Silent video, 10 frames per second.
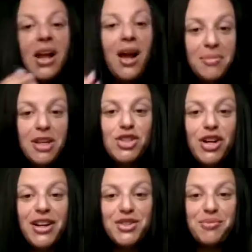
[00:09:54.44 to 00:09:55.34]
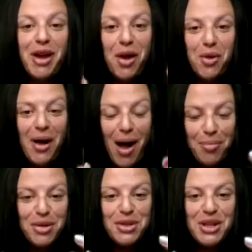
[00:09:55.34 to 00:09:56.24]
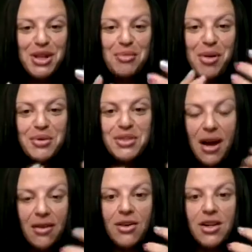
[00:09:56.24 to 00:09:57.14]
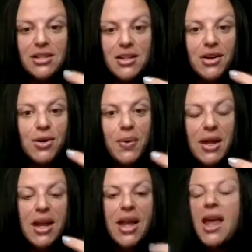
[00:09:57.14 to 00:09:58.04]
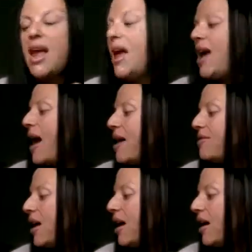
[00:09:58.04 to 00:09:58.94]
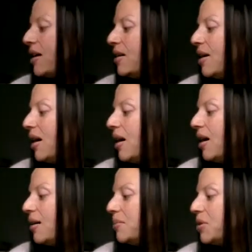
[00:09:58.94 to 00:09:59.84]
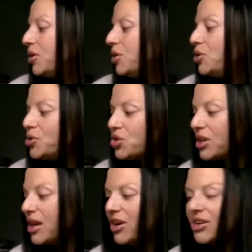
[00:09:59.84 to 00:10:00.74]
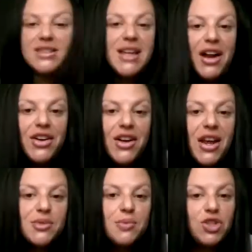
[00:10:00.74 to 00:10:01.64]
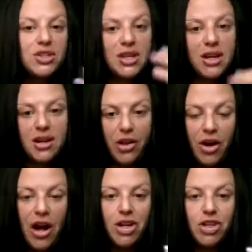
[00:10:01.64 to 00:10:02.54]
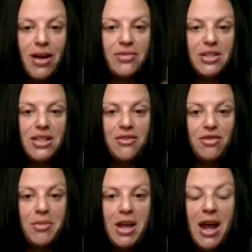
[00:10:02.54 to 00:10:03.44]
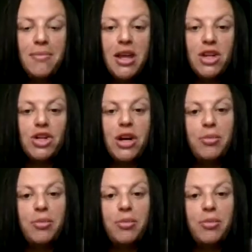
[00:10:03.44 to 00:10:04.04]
I make sure I do my opportunity post every single week. And then usually on Saturdays, which is like another high traffic day for me, I make sure